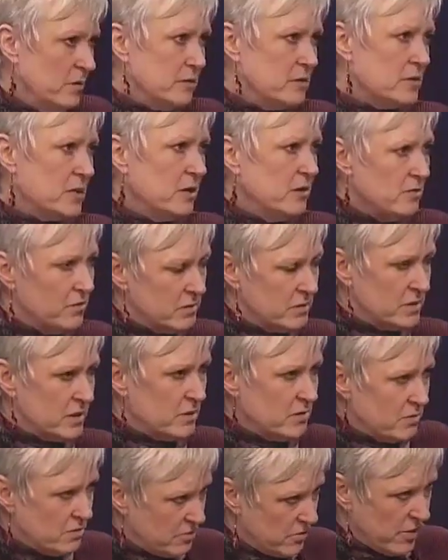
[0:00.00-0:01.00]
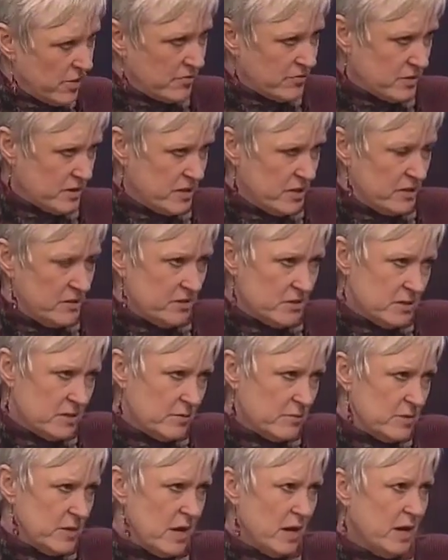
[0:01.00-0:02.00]
say you do that for seniors
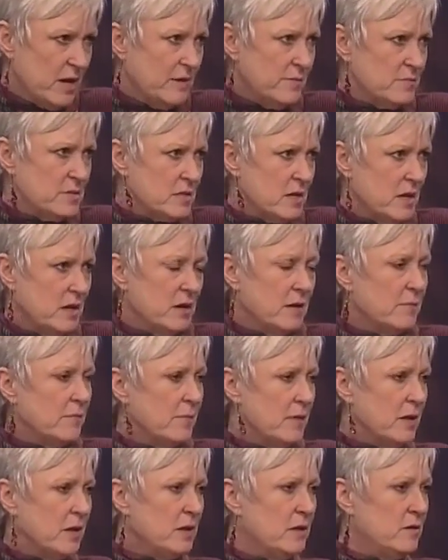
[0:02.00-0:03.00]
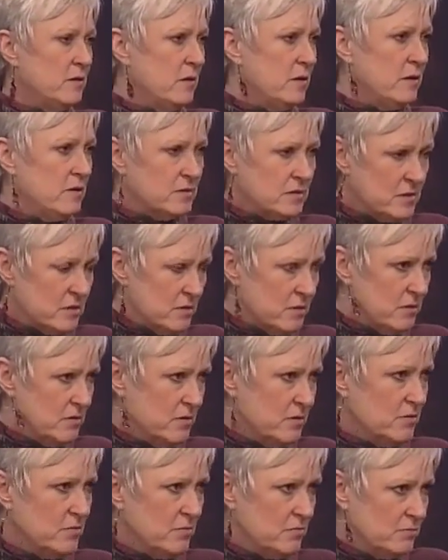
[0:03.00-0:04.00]
sometimes. Do
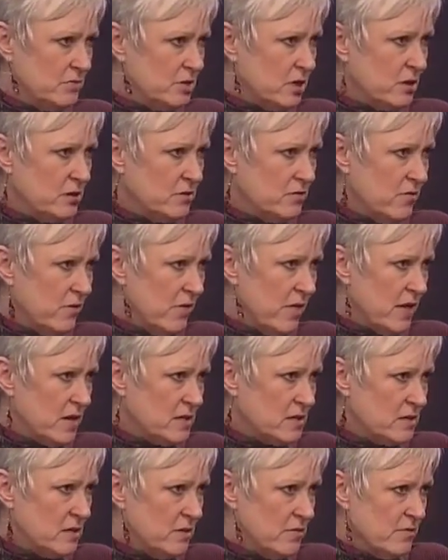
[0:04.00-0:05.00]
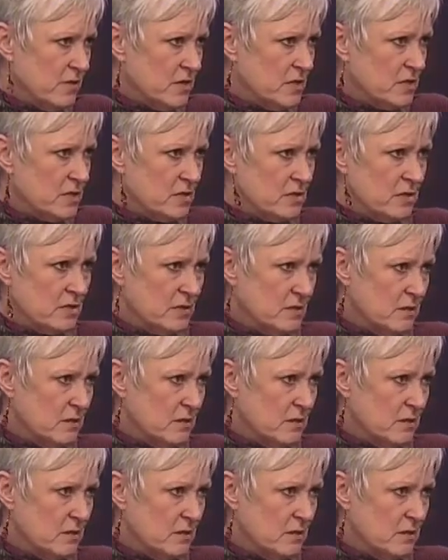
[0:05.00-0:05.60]
you charge for that service?